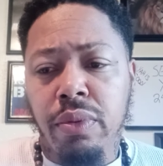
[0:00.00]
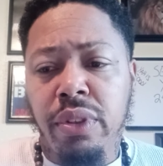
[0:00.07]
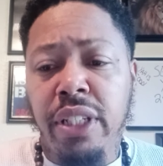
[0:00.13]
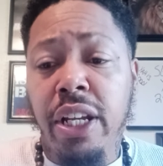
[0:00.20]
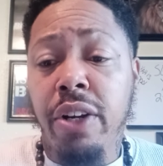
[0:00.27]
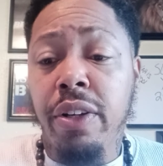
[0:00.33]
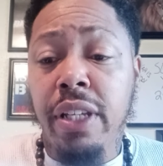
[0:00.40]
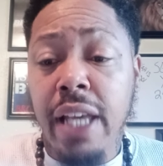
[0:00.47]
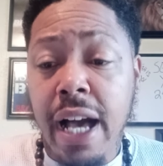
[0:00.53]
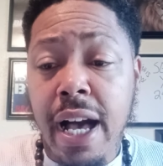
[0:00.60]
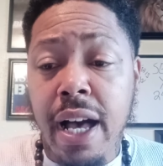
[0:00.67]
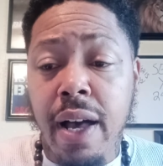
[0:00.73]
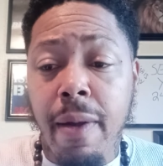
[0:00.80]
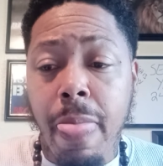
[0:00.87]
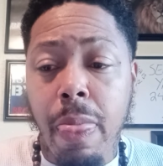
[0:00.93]
Dear
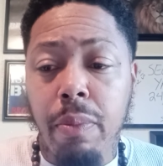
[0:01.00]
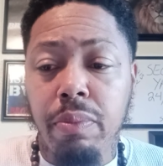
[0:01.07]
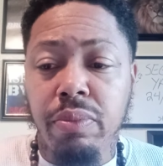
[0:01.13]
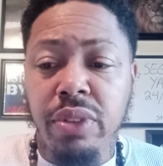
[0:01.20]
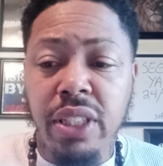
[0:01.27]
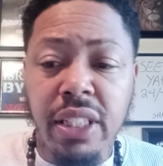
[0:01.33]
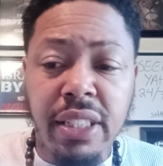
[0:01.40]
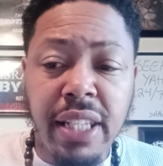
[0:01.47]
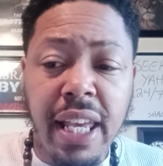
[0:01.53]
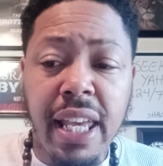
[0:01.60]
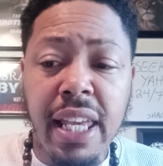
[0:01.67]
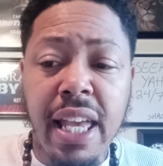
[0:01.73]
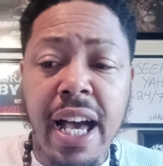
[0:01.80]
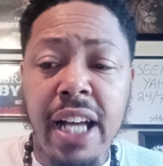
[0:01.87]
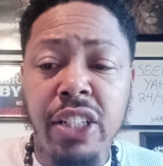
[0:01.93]
Yah,
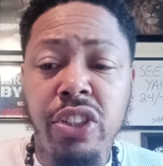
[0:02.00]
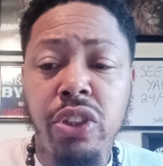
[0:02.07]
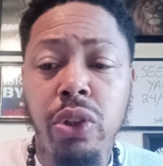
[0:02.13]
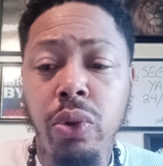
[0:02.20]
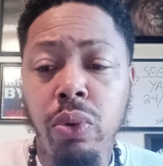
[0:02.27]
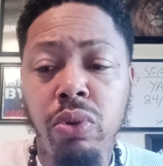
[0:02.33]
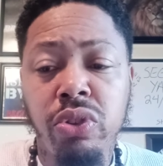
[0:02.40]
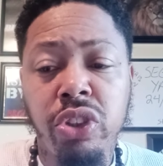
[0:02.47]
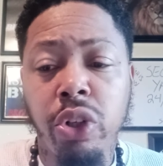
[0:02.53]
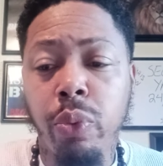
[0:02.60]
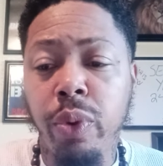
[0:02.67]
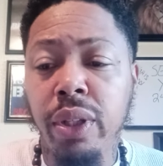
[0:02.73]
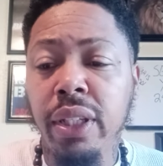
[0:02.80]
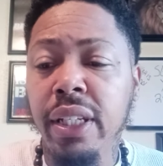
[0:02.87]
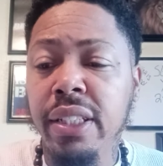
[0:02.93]
today I choose to
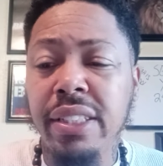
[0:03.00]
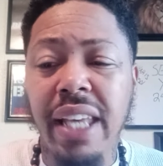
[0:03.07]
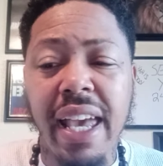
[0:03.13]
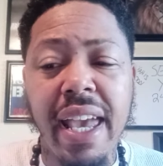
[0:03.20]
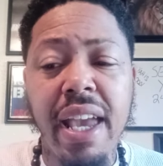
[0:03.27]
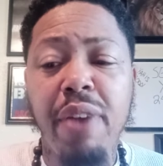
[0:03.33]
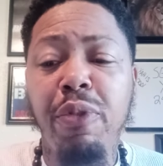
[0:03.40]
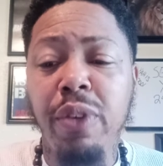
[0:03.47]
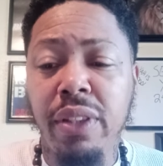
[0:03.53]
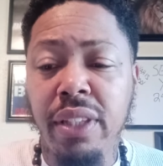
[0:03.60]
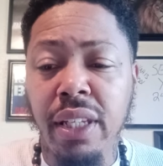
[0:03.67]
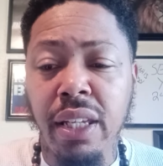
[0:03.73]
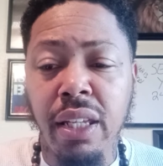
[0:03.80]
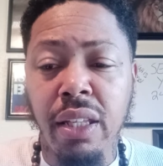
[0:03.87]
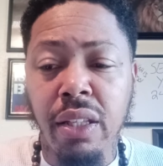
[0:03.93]
release
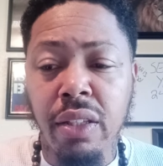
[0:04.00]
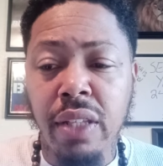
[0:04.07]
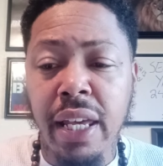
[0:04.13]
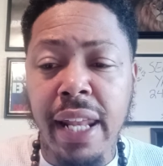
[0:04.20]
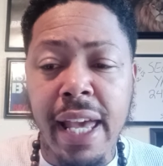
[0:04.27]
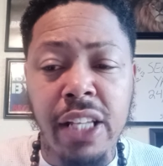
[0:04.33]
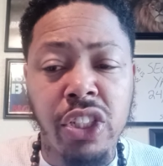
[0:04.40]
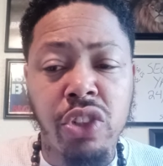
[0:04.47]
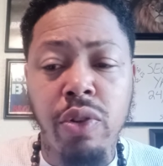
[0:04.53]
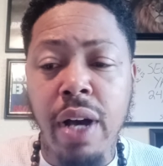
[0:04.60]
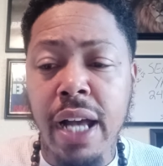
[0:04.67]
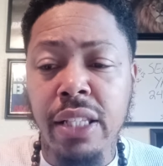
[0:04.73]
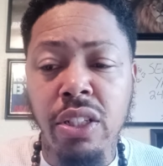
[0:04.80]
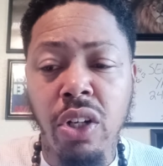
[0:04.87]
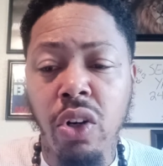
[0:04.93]
everything that has
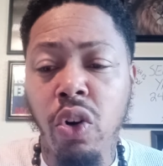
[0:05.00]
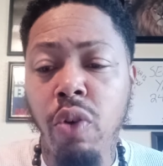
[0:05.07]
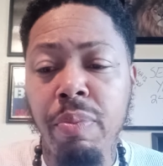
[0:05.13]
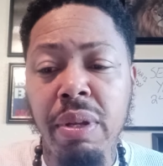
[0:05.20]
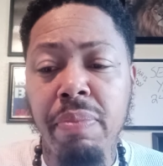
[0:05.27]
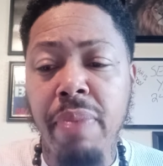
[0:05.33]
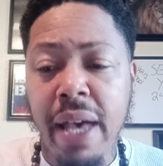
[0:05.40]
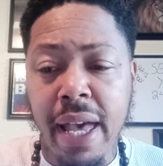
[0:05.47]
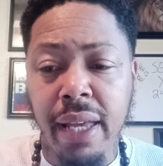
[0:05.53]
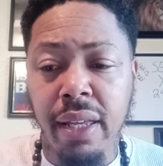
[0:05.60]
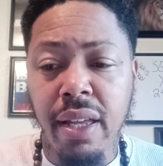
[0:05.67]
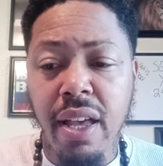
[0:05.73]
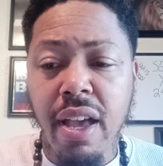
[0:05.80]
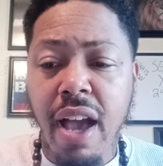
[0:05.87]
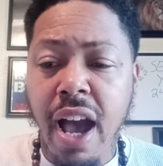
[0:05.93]
tried to hold me back.